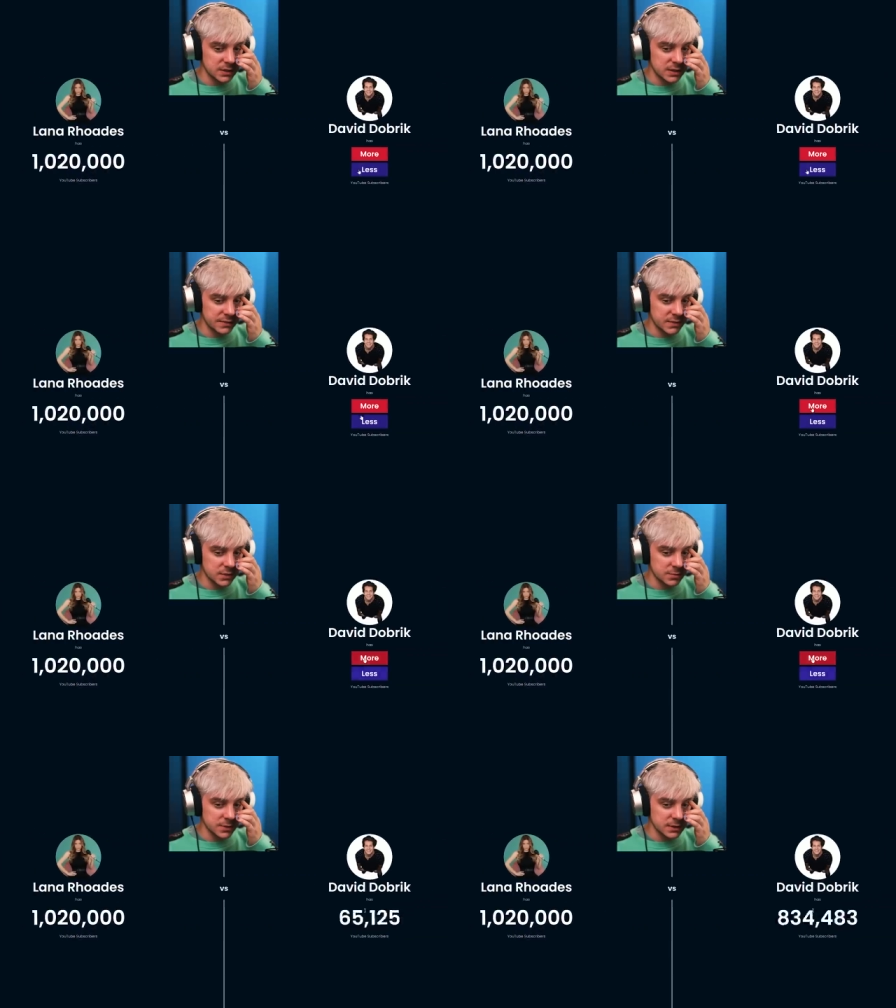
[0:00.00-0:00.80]
David
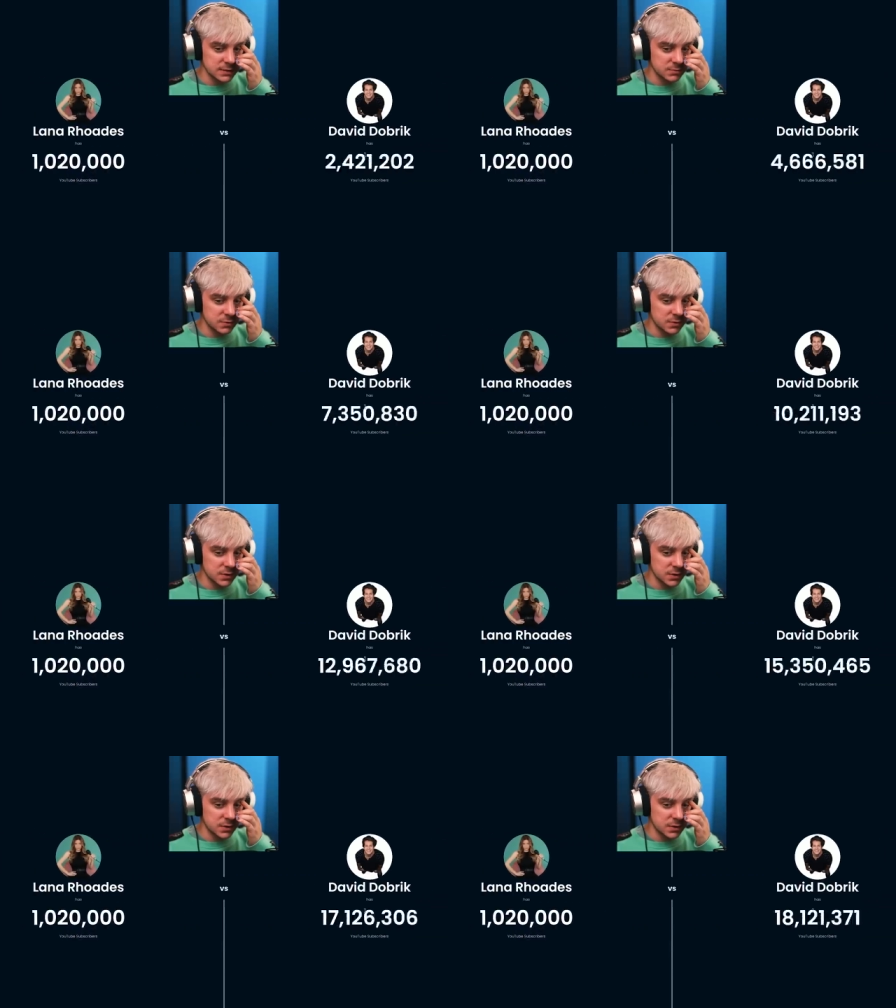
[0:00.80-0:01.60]
Dobrik has
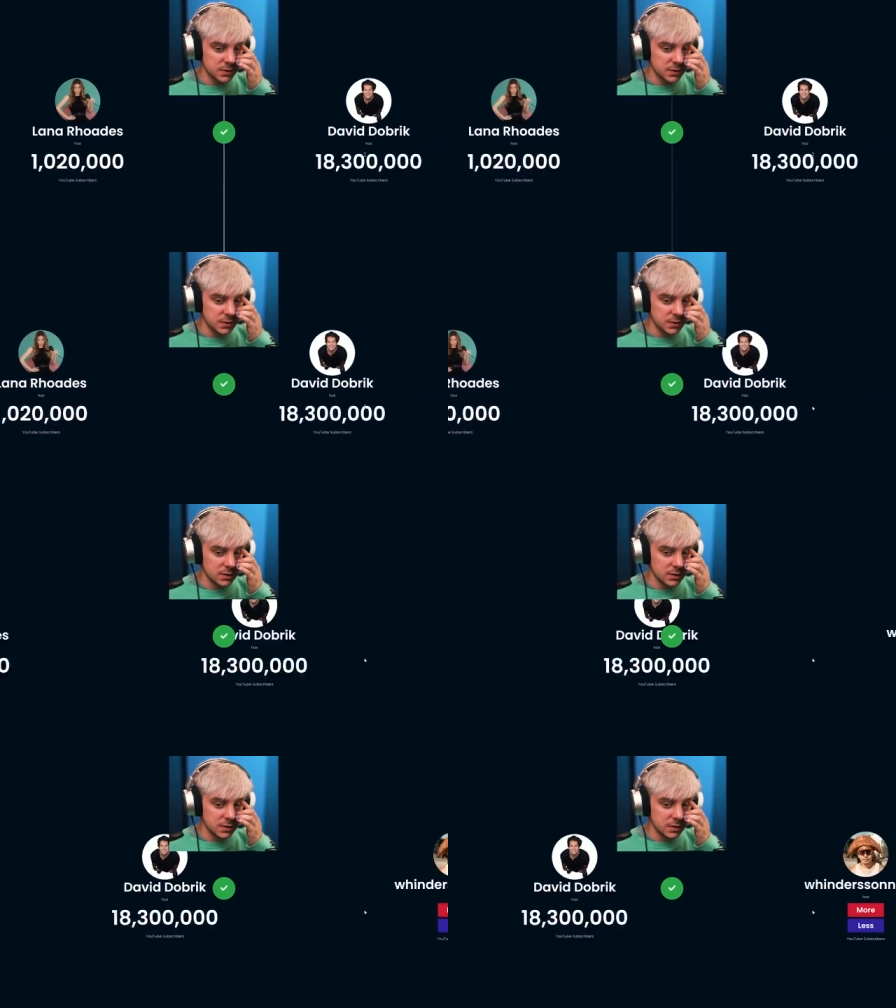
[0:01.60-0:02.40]
more. I